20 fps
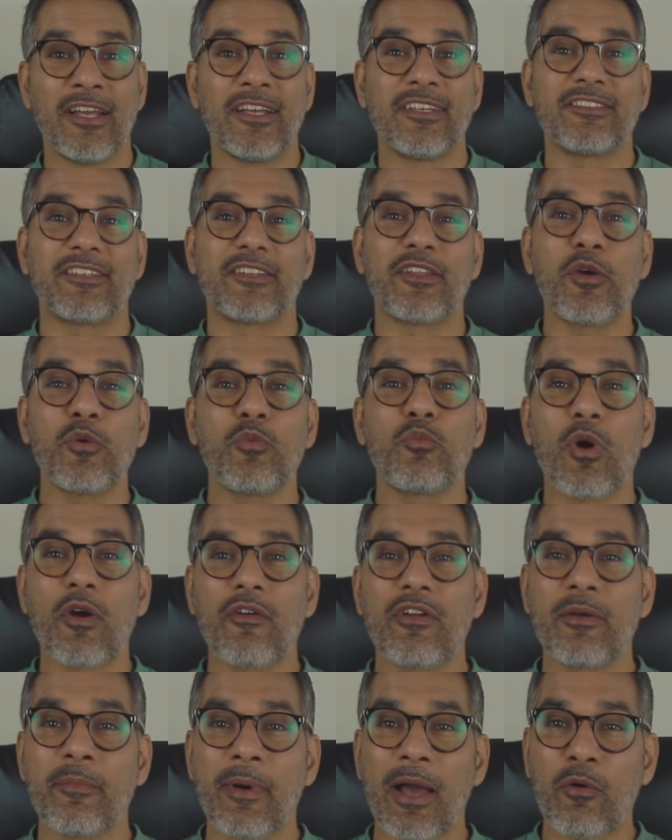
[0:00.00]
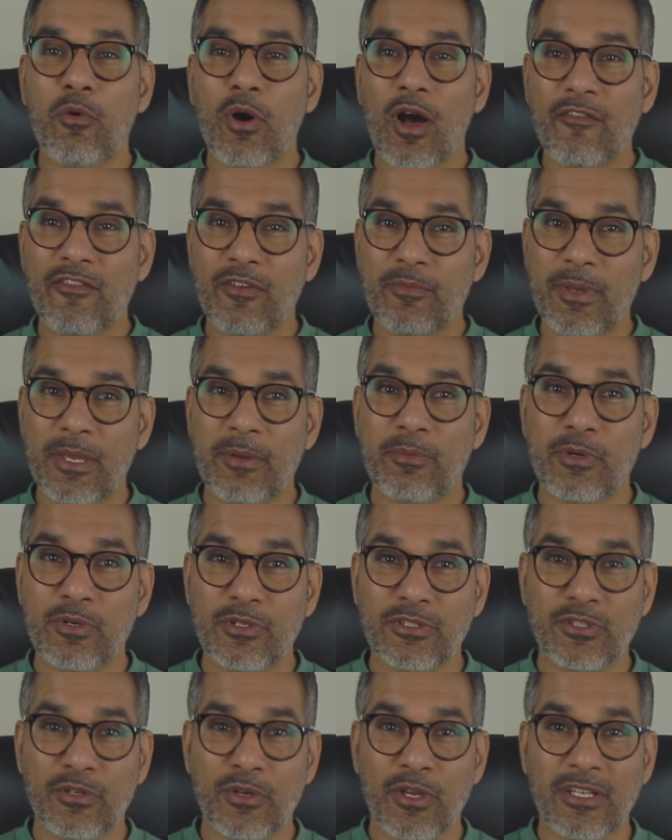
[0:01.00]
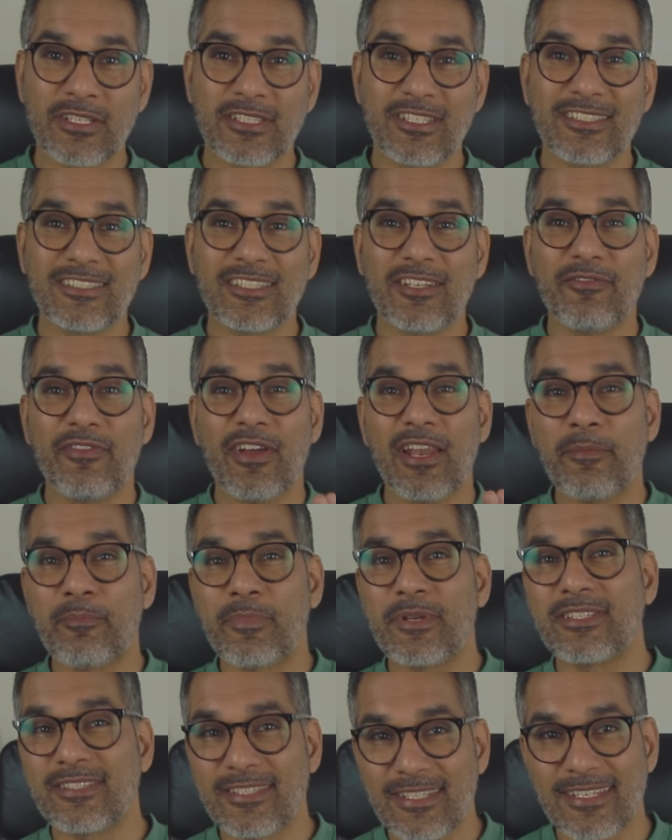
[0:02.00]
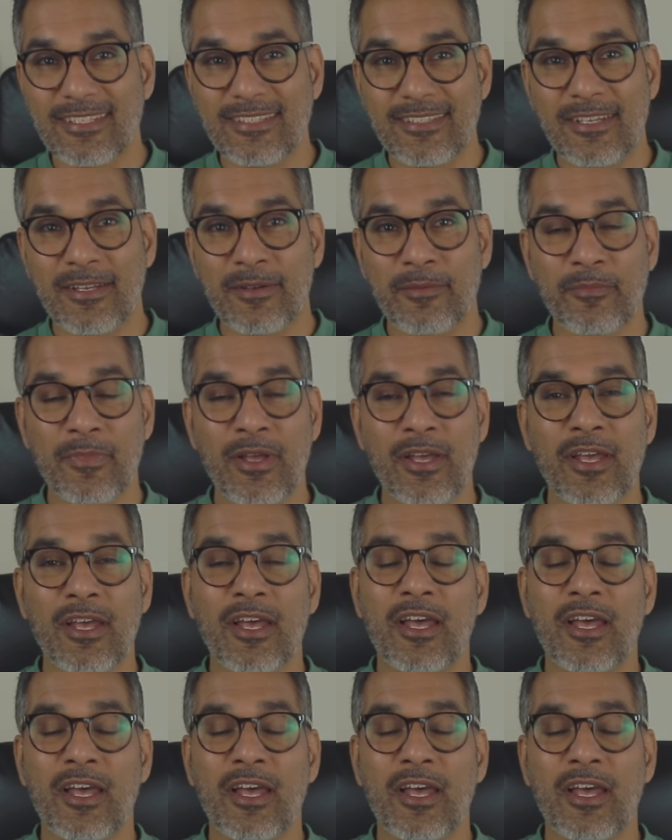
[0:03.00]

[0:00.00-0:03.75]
So don't worry about what other people are doing, just develop a system